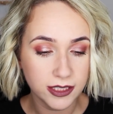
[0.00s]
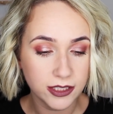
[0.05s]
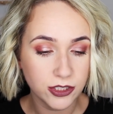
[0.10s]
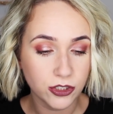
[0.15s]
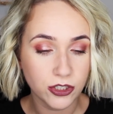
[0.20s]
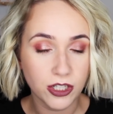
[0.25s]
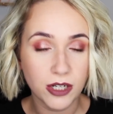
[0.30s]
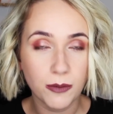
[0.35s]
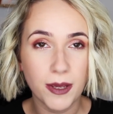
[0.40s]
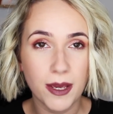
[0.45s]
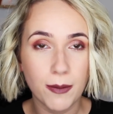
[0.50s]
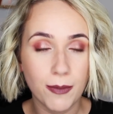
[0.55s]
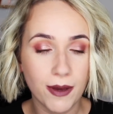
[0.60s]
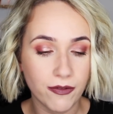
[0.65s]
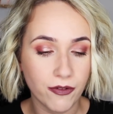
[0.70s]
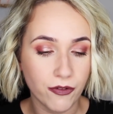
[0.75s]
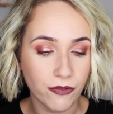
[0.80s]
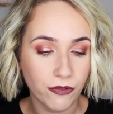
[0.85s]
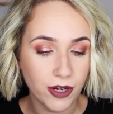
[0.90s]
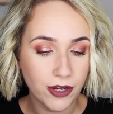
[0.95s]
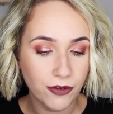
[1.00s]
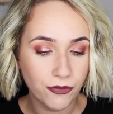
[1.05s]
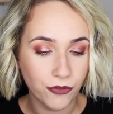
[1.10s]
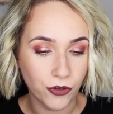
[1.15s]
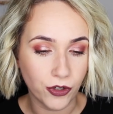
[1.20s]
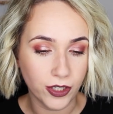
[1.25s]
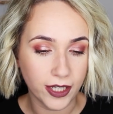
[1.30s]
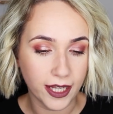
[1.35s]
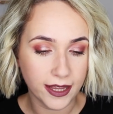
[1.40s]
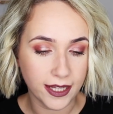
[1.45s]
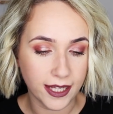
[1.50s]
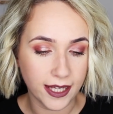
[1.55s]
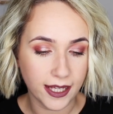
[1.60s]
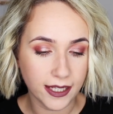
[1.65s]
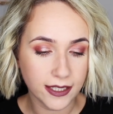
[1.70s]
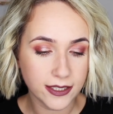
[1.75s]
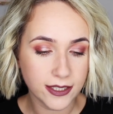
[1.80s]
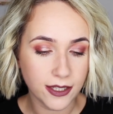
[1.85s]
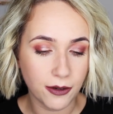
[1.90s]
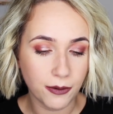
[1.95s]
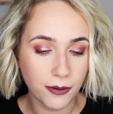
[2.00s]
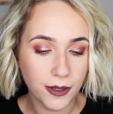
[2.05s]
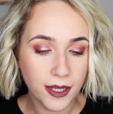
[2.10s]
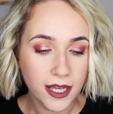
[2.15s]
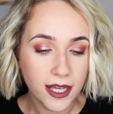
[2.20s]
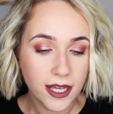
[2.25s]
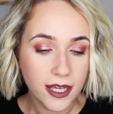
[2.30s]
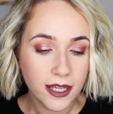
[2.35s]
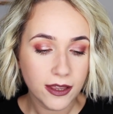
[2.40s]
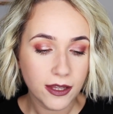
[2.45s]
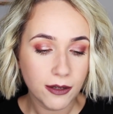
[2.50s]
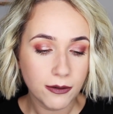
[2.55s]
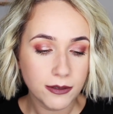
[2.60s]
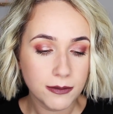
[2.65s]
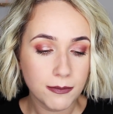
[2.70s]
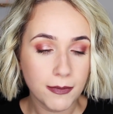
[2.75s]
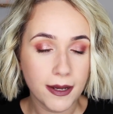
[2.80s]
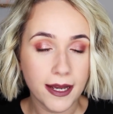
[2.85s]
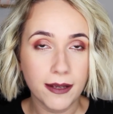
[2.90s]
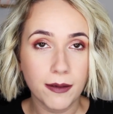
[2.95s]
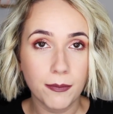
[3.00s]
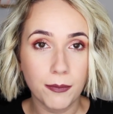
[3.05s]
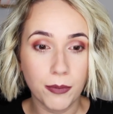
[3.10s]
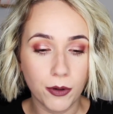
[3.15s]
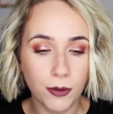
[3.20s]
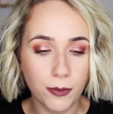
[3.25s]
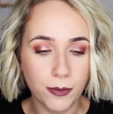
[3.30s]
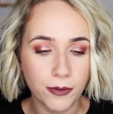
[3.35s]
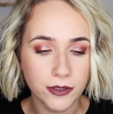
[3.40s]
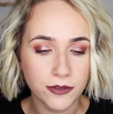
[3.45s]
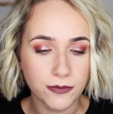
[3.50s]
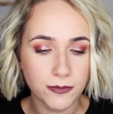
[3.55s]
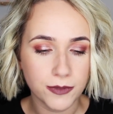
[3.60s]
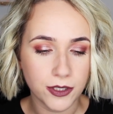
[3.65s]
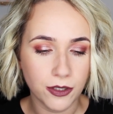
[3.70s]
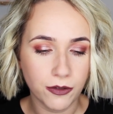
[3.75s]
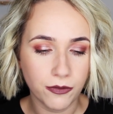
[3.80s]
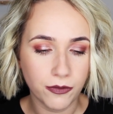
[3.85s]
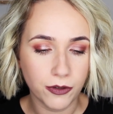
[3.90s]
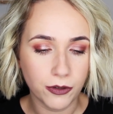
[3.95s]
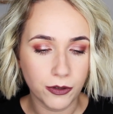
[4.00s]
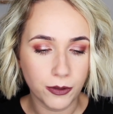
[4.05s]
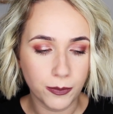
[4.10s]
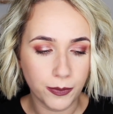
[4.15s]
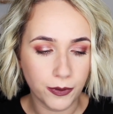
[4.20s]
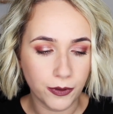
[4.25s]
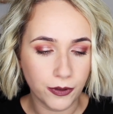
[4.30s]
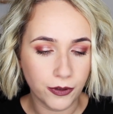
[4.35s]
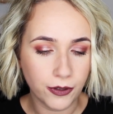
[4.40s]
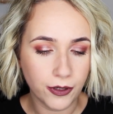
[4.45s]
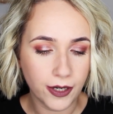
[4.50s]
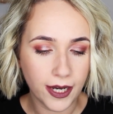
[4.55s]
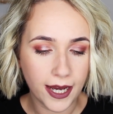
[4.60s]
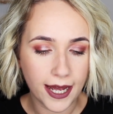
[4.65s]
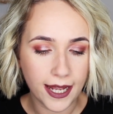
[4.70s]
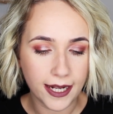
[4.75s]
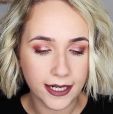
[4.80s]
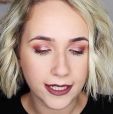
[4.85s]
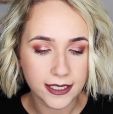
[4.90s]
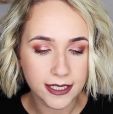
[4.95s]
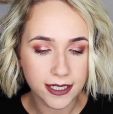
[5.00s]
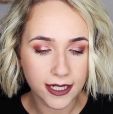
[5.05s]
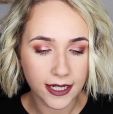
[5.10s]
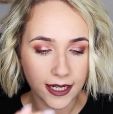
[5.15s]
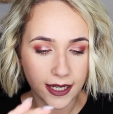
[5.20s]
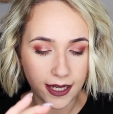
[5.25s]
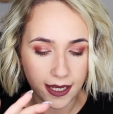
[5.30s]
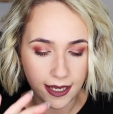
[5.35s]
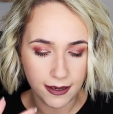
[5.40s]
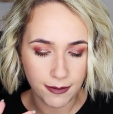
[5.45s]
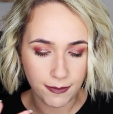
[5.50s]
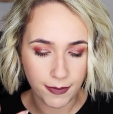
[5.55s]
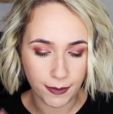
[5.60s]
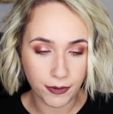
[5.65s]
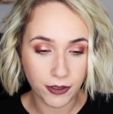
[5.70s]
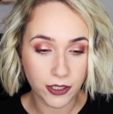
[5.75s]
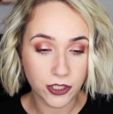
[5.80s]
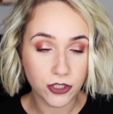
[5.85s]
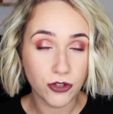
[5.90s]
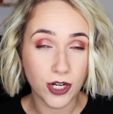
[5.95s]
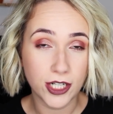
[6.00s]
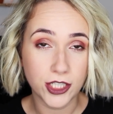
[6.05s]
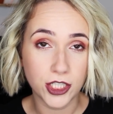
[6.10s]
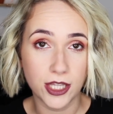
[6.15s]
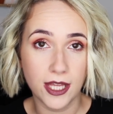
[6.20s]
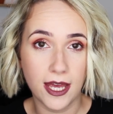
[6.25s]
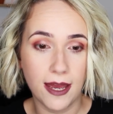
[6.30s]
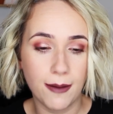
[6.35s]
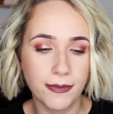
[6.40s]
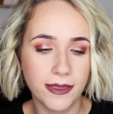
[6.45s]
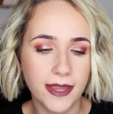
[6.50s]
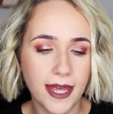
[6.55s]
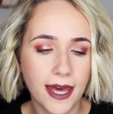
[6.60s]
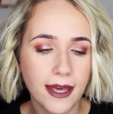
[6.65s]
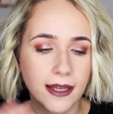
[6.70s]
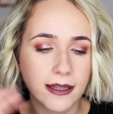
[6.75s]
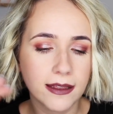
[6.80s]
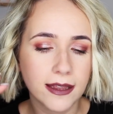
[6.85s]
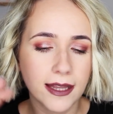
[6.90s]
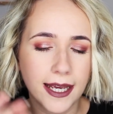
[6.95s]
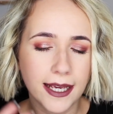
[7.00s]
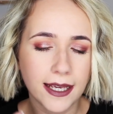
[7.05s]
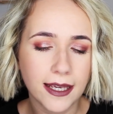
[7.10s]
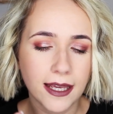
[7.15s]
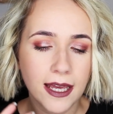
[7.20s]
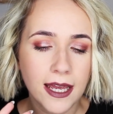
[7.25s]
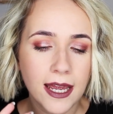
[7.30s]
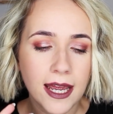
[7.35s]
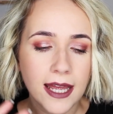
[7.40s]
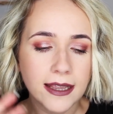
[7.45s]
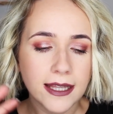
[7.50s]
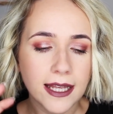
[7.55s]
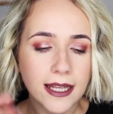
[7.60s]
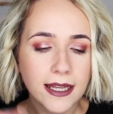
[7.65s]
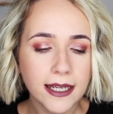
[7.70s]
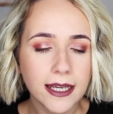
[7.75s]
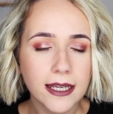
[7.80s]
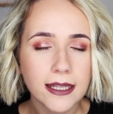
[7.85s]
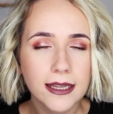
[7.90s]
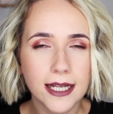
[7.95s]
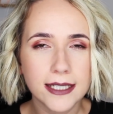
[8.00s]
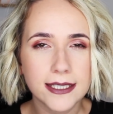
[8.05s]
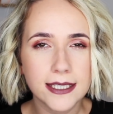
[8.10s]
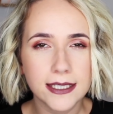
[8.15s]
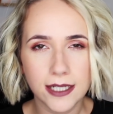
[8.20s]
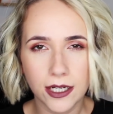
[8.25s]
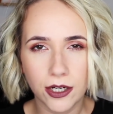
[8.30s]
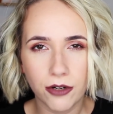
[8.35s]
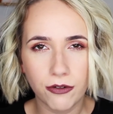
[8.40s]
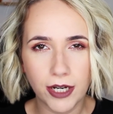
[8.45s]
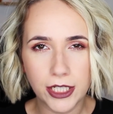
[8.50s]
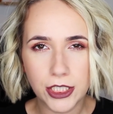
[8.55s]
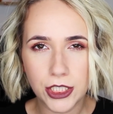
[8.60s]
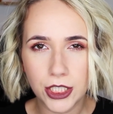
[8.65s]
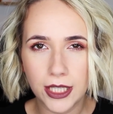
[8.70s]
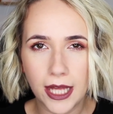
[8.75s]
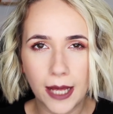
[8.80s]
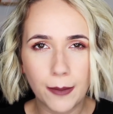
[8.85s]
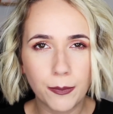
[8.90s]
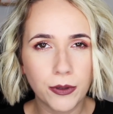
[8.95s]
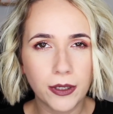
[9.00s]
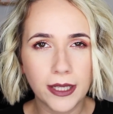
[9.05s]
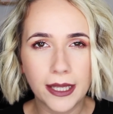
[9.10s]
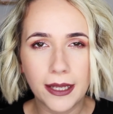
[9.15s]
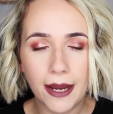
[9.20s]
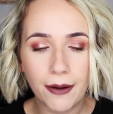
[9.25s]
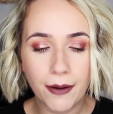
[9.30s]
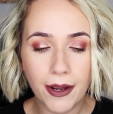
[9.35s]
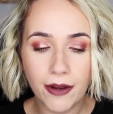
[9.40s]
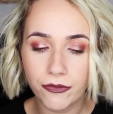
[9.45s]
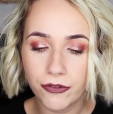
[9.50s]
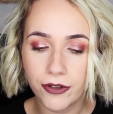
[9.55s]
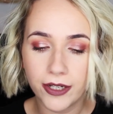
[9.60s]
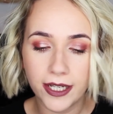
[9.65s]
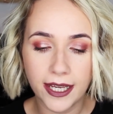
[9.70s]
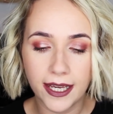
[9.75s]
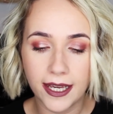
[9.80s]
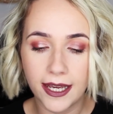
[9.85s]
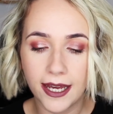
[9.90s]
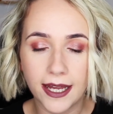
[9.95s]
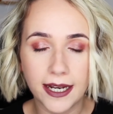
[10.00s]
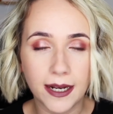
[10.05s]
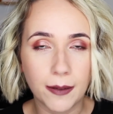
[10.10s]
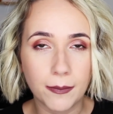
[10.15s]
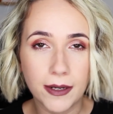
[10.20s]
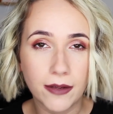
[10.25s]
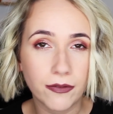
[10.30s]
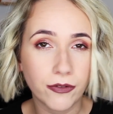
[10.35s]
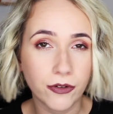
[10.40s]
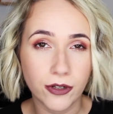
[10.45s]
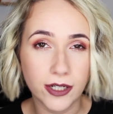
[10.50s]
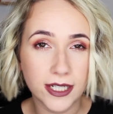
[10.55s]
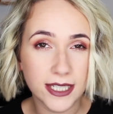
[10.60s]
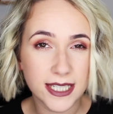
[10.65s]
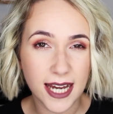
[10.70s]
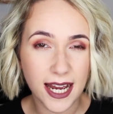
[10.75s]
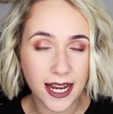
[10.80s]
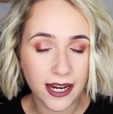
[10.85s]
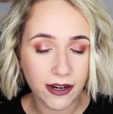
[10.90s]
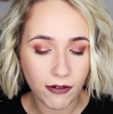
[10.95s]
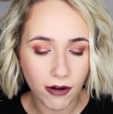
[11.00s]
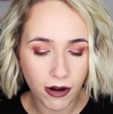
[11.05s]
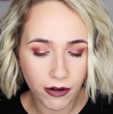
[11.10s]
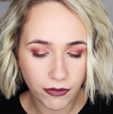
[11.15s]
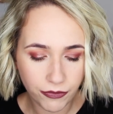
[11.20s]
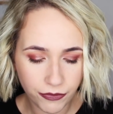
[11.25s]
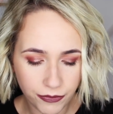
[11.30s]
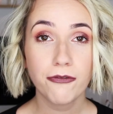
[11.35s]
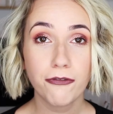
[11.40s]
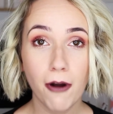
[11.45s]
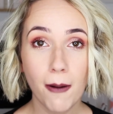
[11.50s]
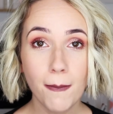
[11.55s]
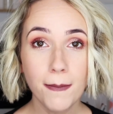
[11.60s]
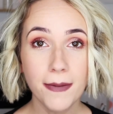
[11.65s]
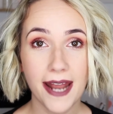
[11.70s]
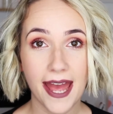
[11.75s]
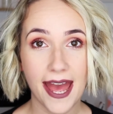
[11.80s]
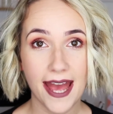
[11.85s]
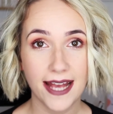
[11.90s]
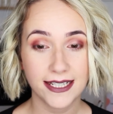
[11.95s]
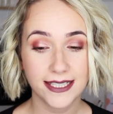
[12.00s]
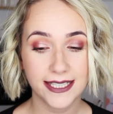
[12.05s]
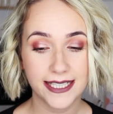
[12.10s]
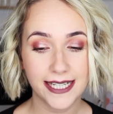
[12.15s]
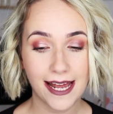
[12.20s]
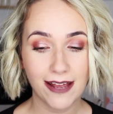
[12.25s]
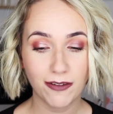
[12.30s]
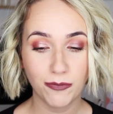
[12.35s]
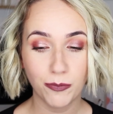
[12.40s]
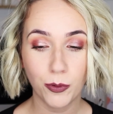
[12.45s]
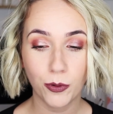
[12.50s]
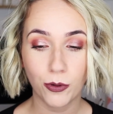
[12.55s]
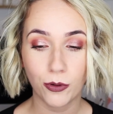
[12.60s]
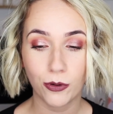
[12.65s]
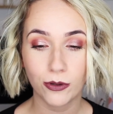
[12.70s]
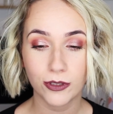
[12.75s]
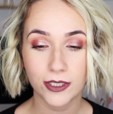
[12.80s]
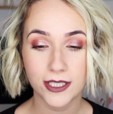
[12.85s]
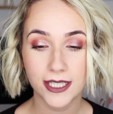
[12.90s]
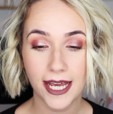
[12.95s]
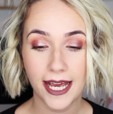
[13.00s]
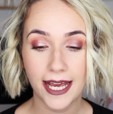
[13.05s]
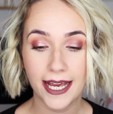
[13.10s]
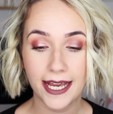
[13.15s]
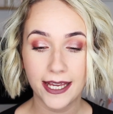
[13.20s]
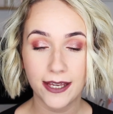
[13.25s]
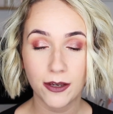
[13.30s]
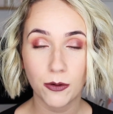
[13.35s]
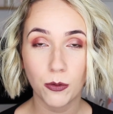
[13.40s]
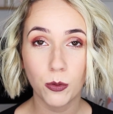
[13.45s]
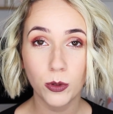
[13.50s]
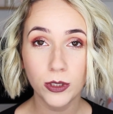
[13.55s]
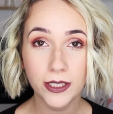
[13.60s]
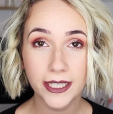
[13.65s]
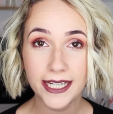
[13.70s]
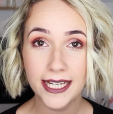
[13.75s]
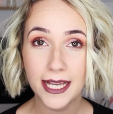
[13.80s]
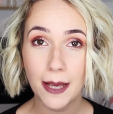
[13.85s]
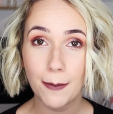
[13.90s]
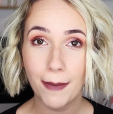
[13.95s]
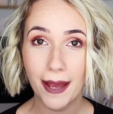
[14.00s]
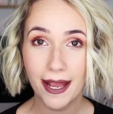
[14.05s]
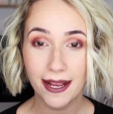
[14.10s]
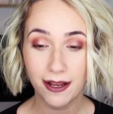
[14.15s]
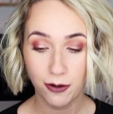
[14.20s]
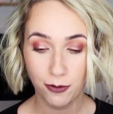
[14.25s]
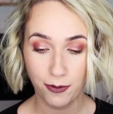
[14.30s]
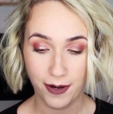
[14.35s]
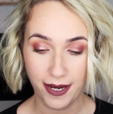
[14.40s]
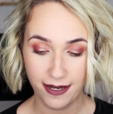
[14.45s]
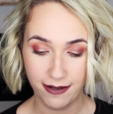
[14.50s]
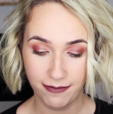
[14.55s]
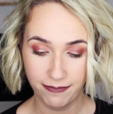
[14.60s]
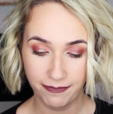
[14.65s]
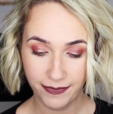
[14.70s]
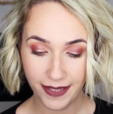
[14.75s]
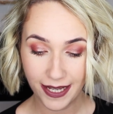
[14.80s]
It's just going to be a bit of a free-for-all, I think. So those are my baubles from Sophie Allport, and I'm going to treasure them. They're like a classic decoration that I pull out every year and I'm never going to tire of. From Next, I bought a woolly penguin.